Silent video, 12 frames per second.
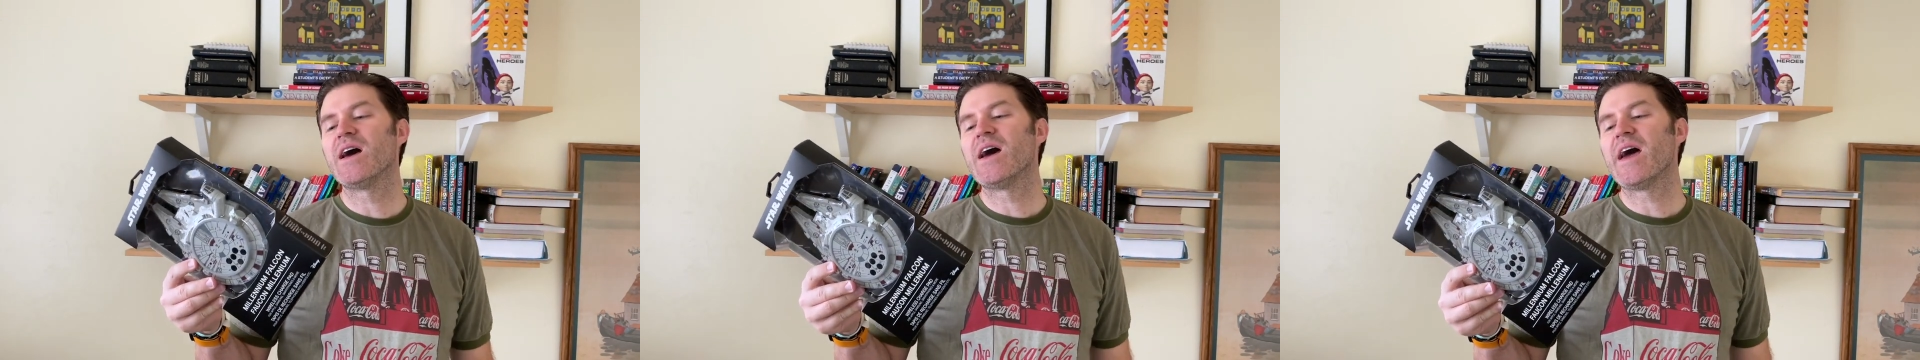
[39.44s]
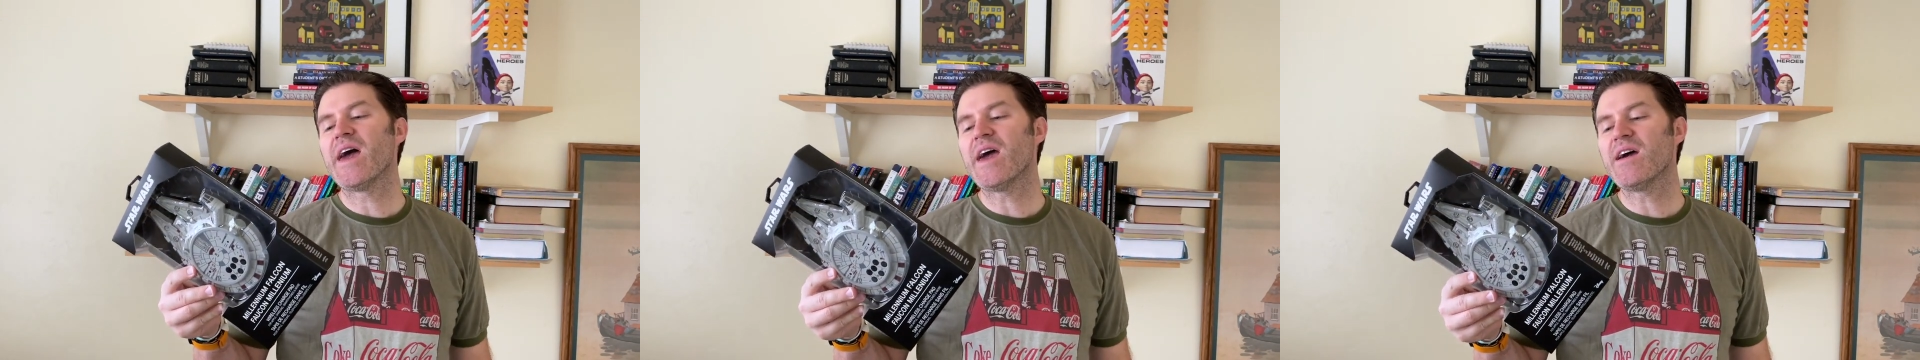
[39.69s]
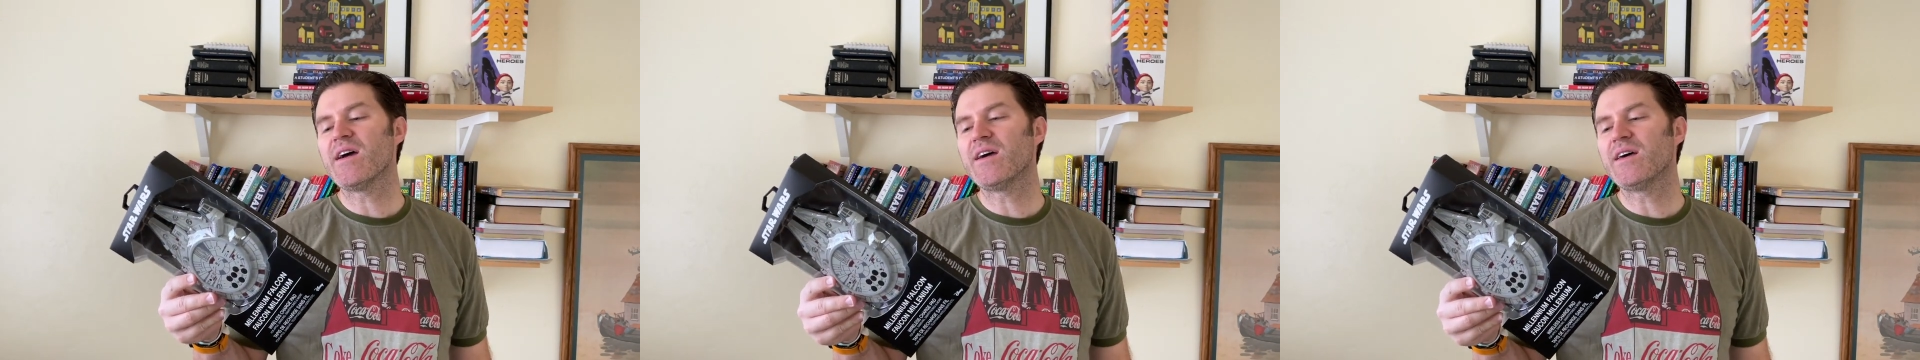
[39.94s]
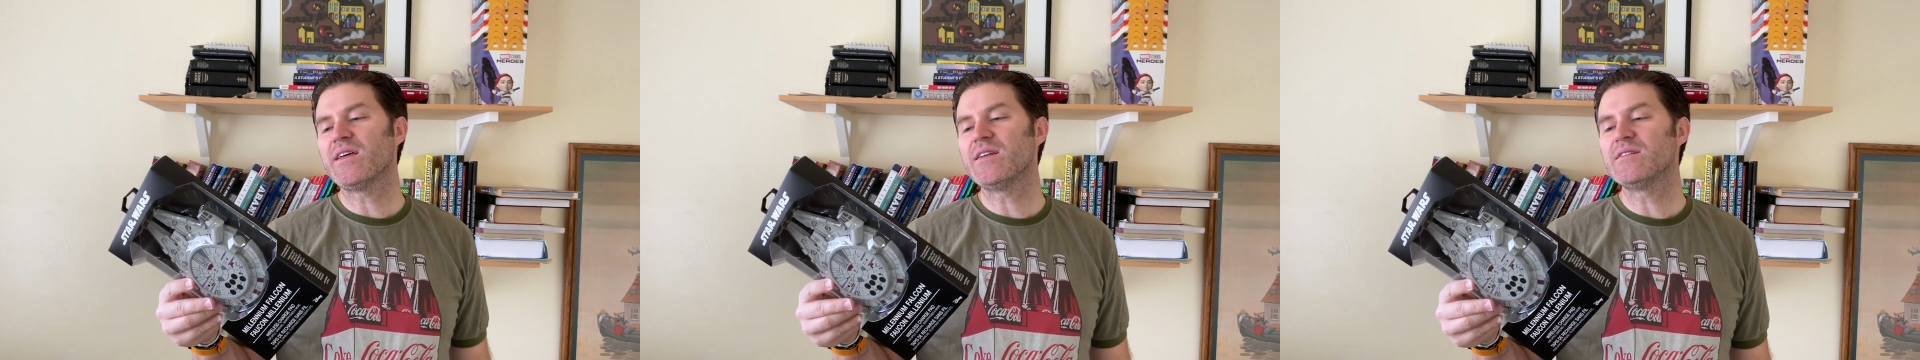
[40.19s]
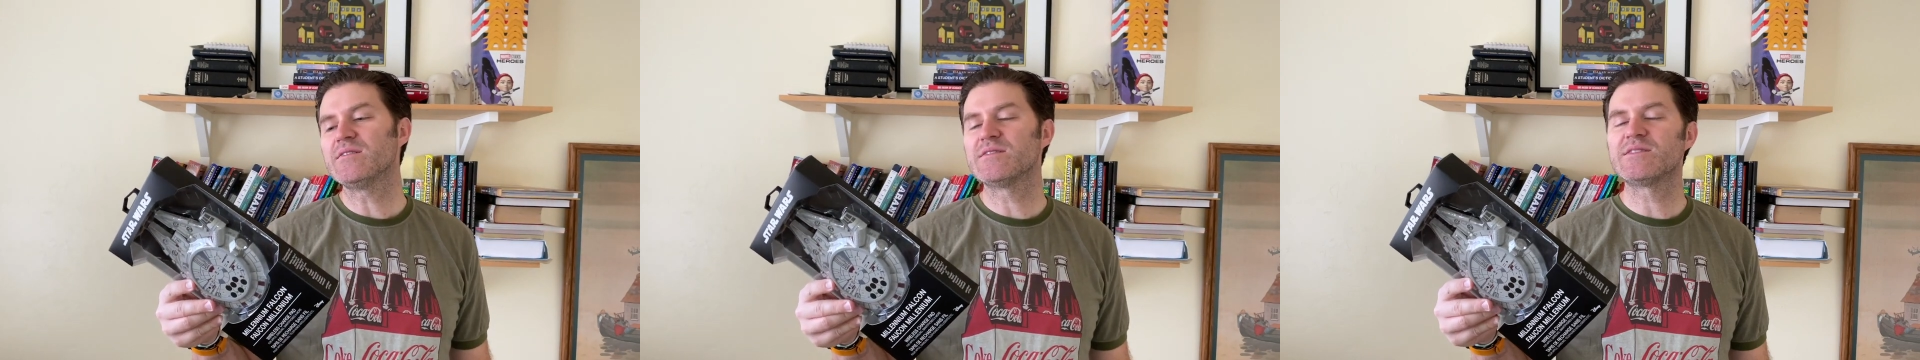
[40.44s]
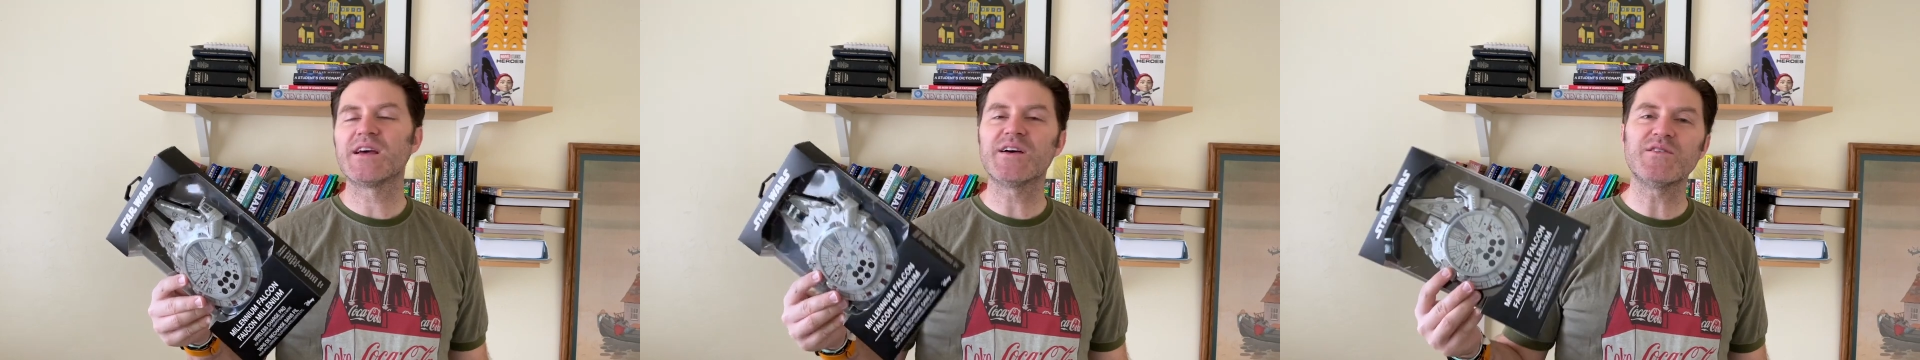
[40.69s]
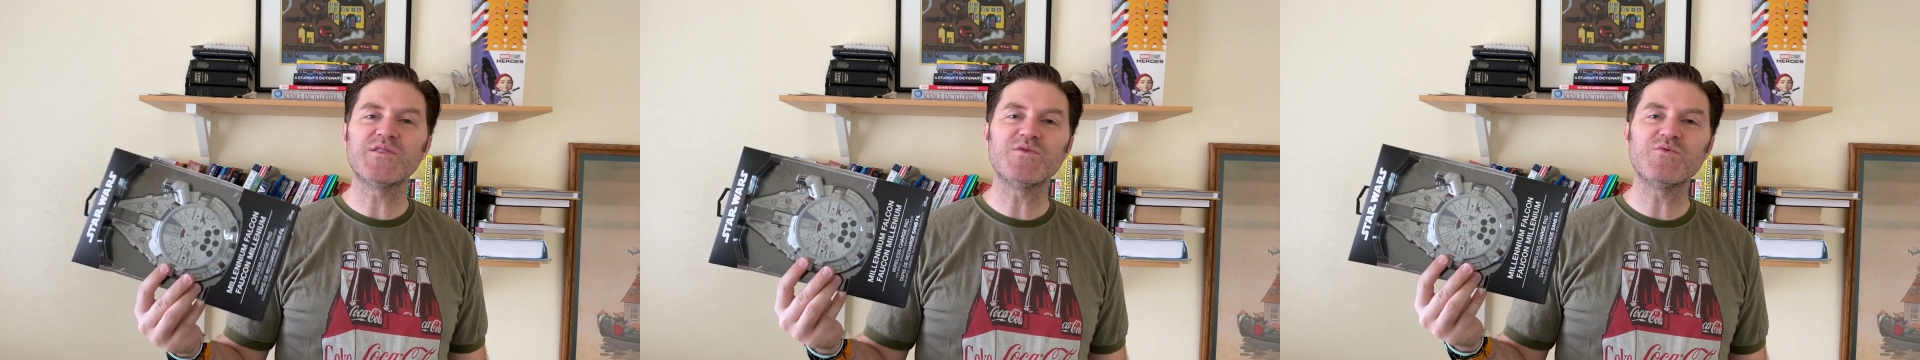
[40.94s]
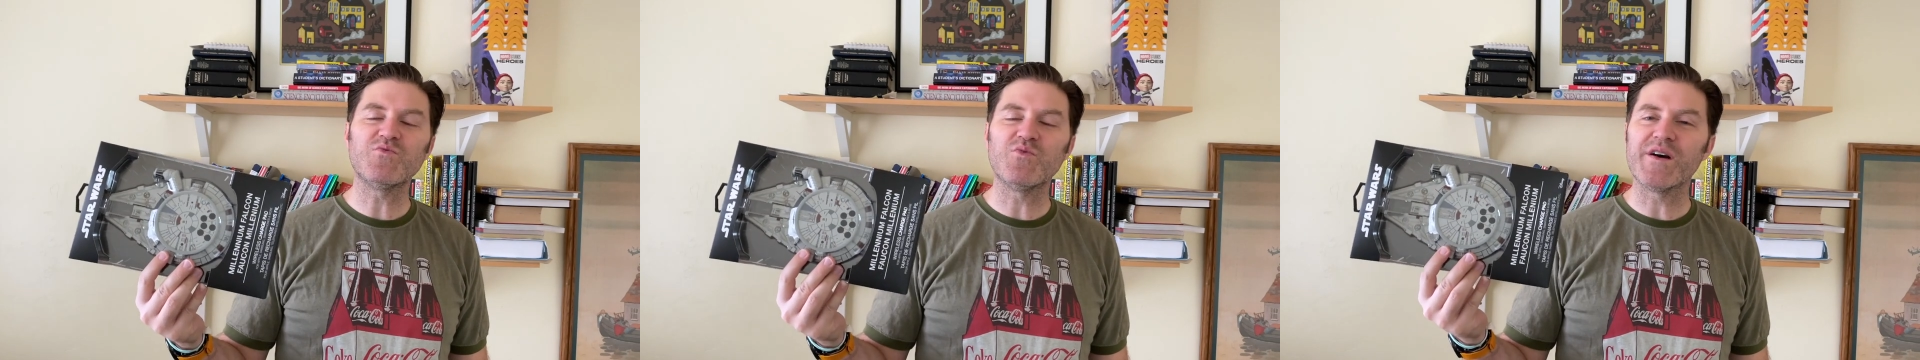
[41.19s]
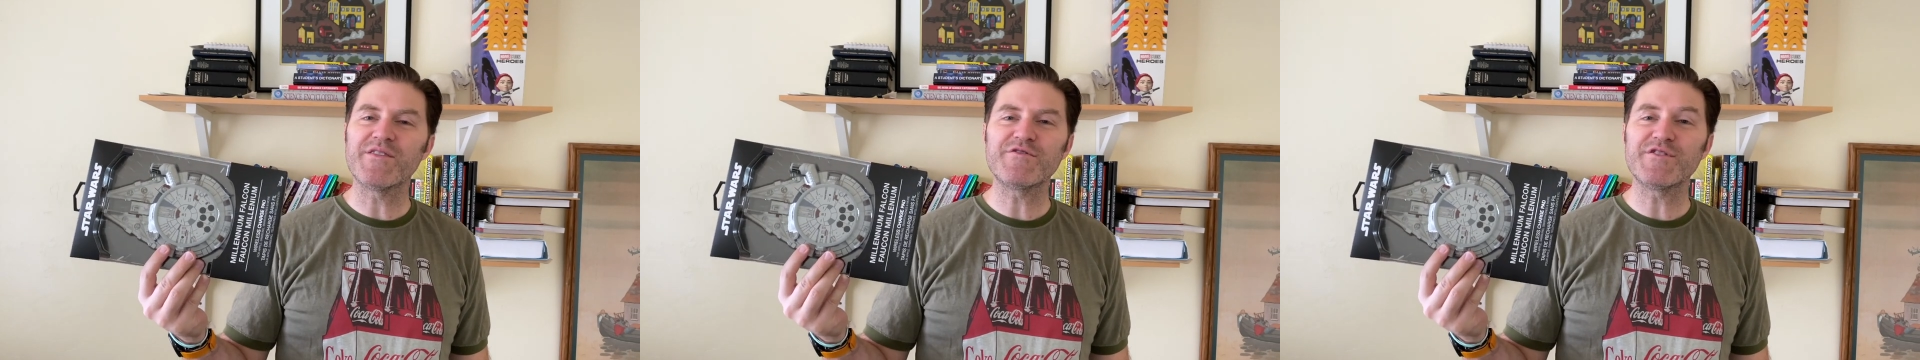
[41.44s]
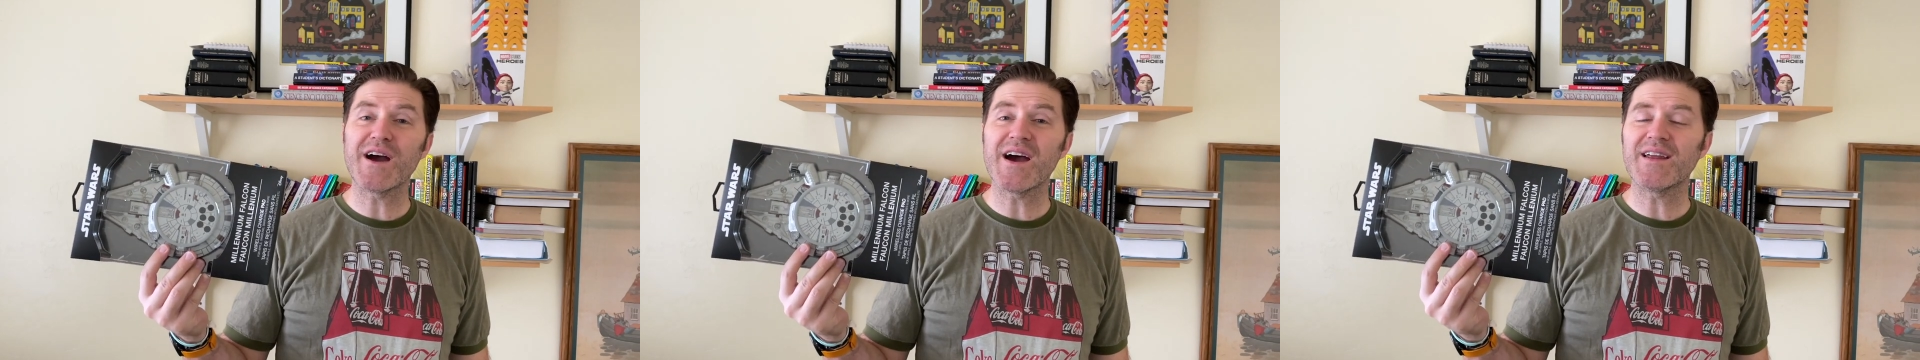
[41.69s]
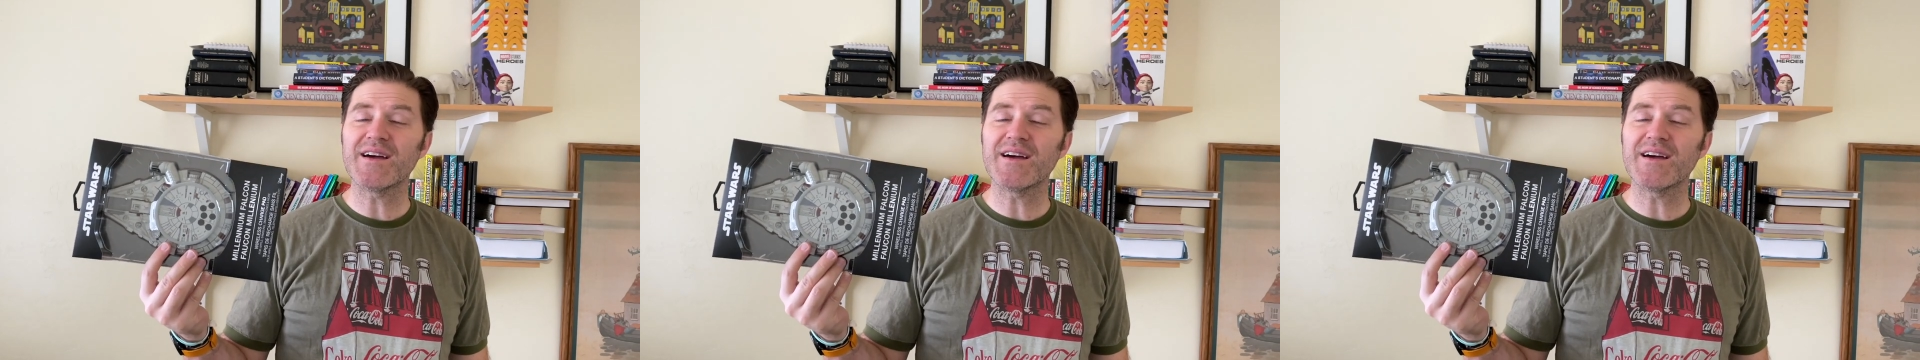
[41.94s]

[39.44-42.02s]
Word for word: and tell you whether or not